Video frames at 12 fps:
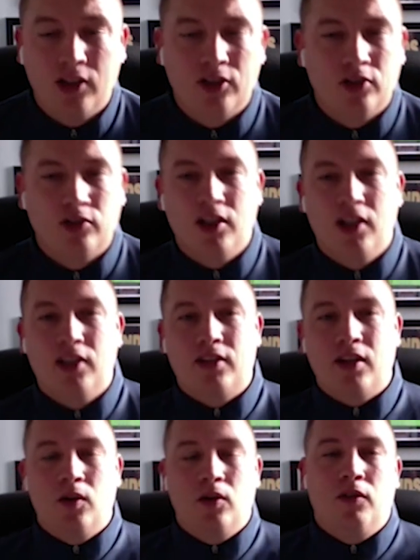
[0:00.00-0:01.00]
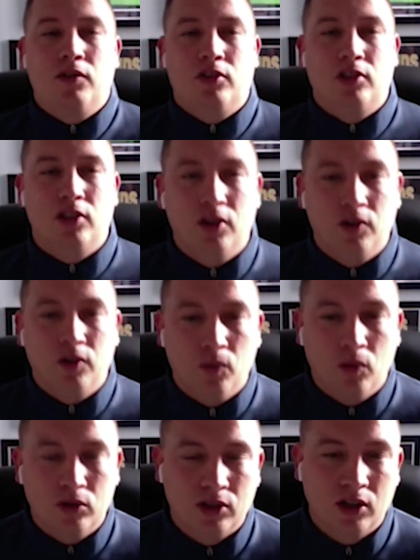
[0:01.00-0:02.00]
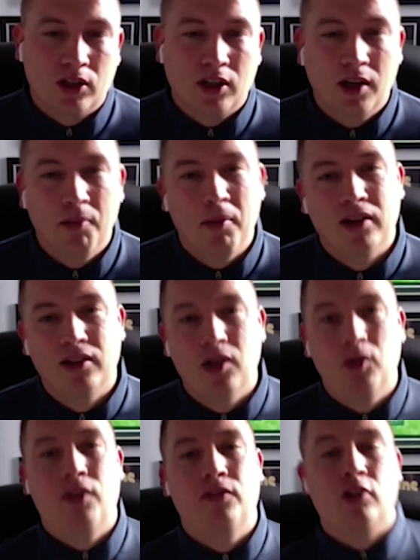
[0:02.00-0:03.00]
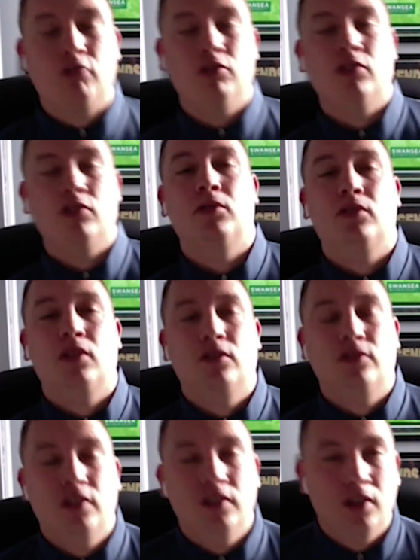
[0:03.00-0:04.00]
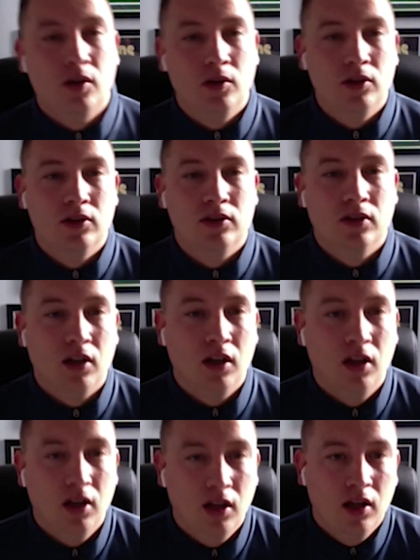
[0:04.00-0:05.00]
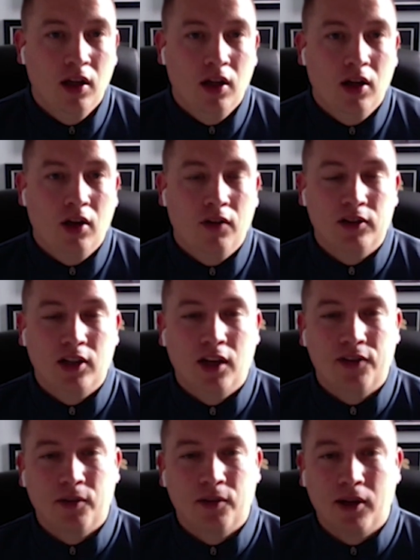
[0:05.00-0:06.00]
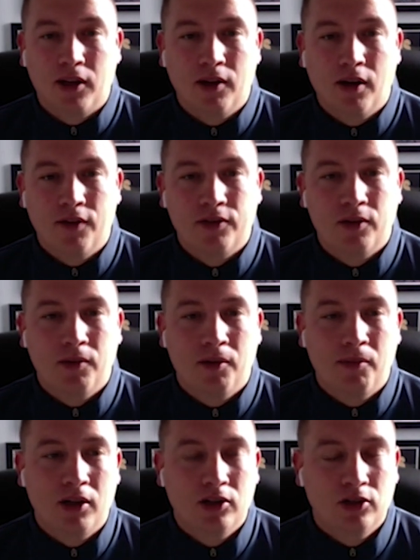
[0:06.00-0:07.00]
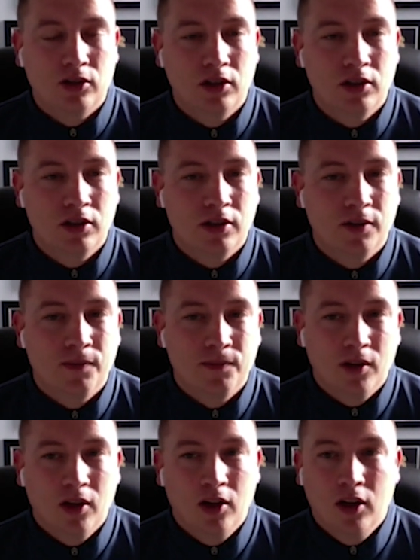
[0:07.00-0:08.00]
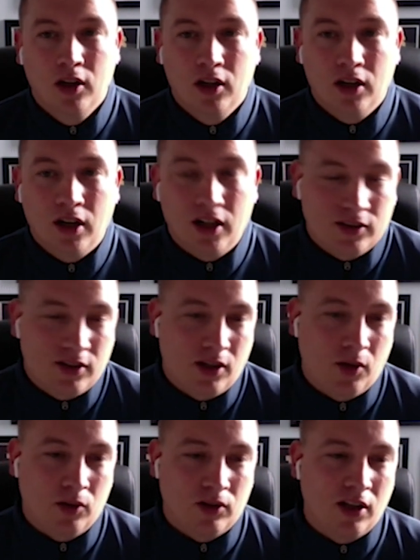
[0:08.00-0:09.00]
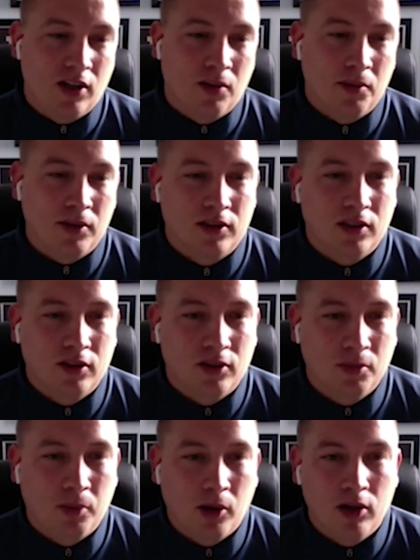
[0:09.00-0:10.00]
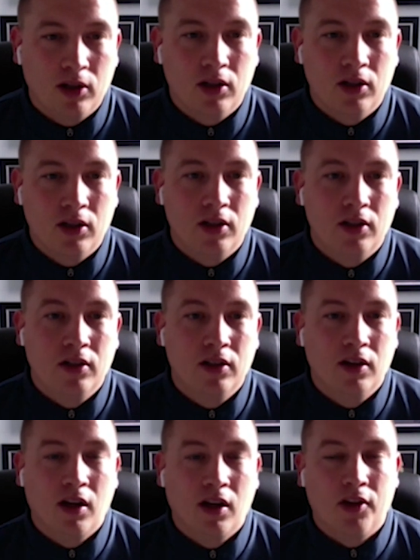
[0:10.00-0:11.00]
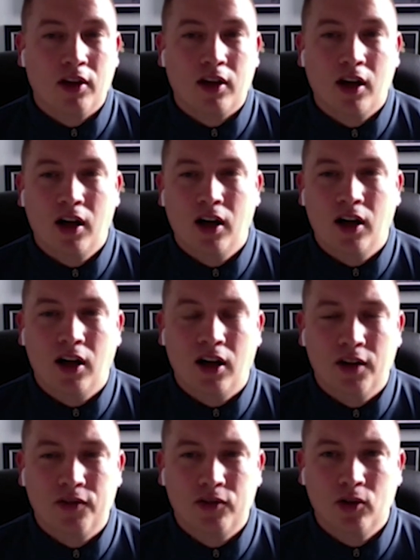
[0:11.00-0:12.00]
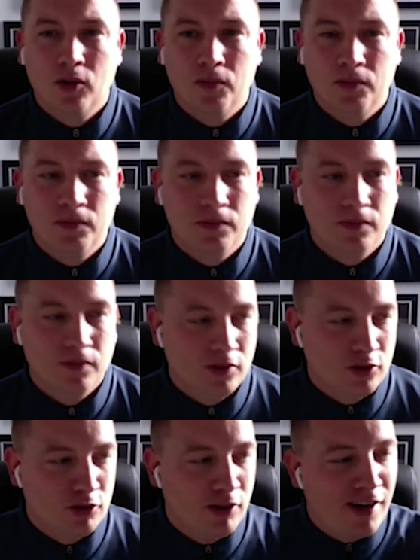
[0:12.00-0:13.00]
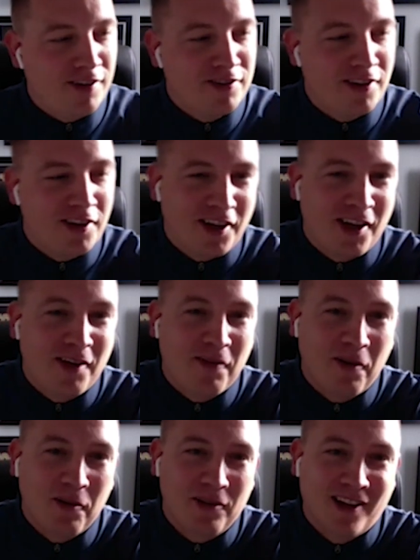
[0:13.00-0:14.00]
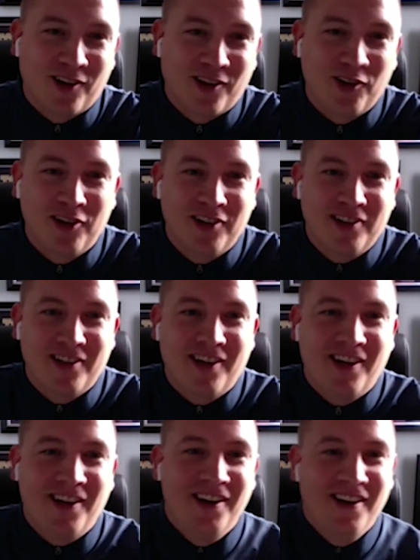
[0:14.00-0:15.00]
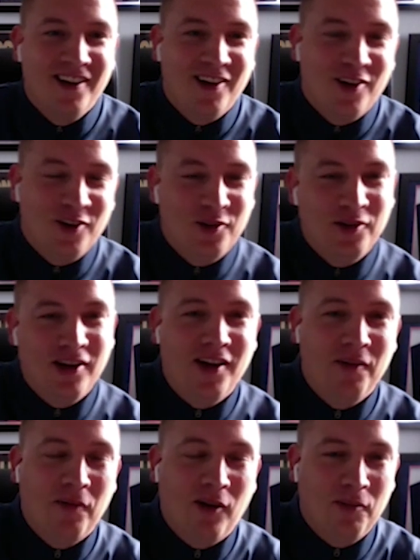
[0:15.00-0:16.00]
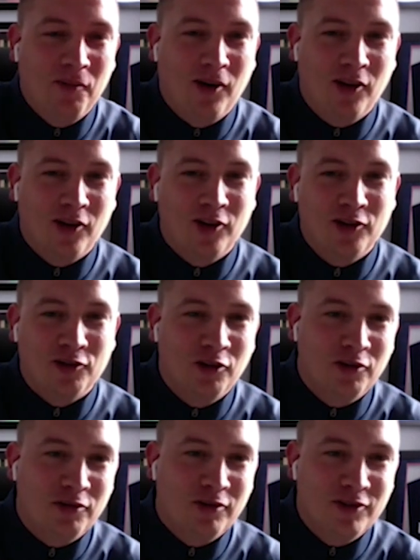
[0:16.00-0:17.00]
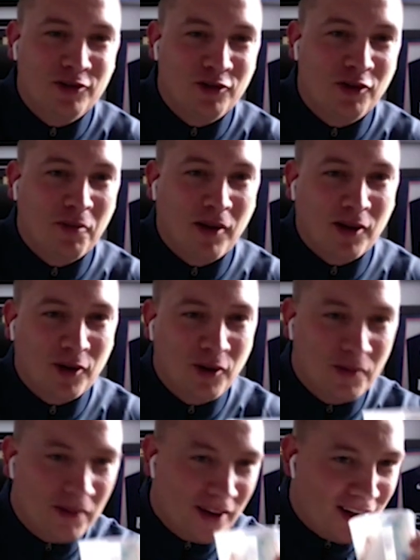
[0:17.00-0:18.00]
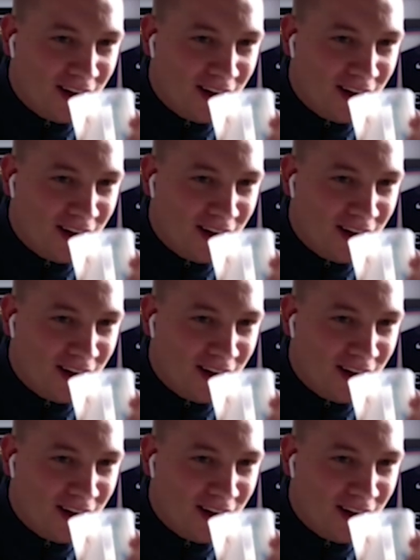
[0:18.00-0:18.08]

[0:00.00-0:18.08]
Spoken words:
I just stayed down. Obviously, once I came back down after Christmas, I stayed down until obviously after my match. And like I say, I was a little bit disappointing, and I think I left home straight after the game. I was that gutted. My uncle drove back home that